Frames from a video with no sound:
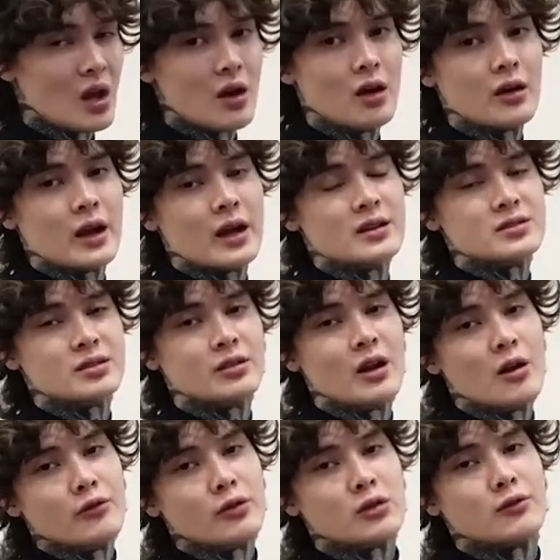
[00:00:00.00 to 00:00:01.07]
Okay, and so now
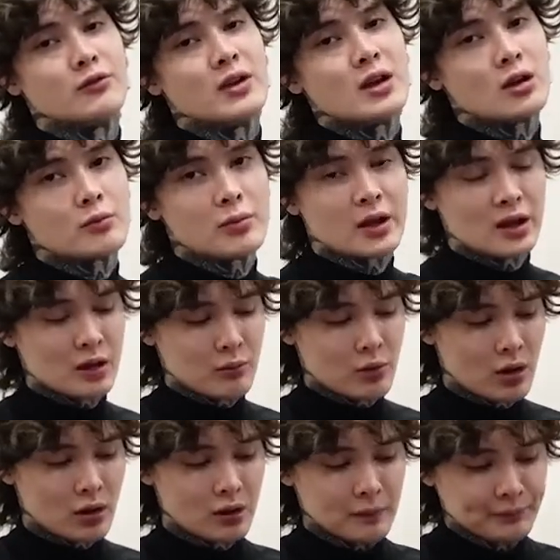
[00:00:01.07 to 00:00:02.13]
for the finger picking
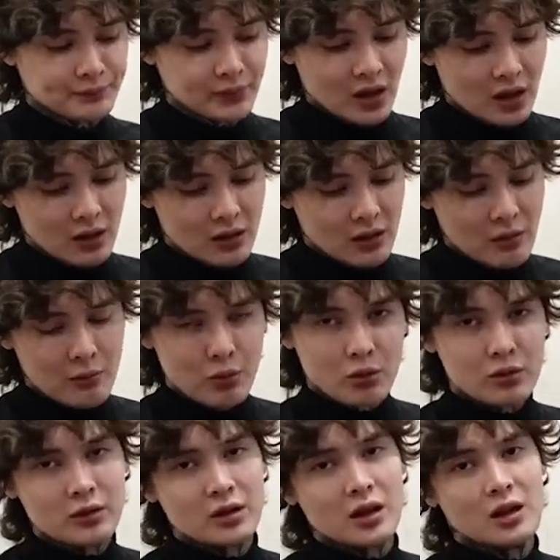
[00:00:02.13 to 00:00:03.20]
part. The
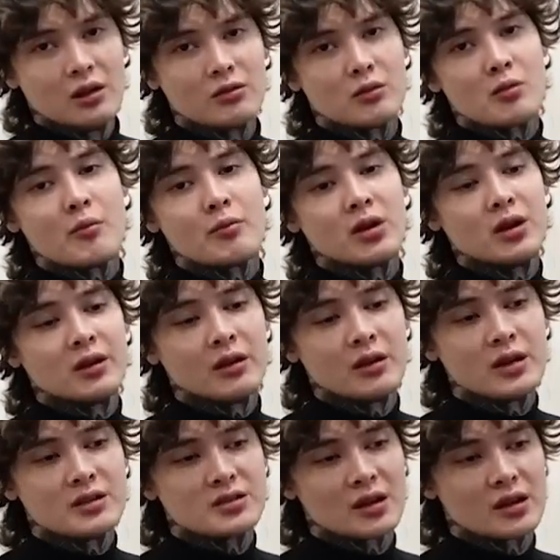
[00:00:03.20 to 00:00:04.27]
important thing to remember here
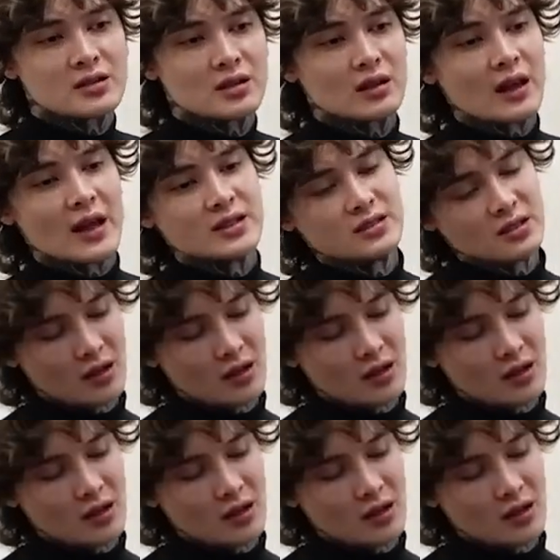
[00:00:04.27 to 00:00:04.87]
is that it's less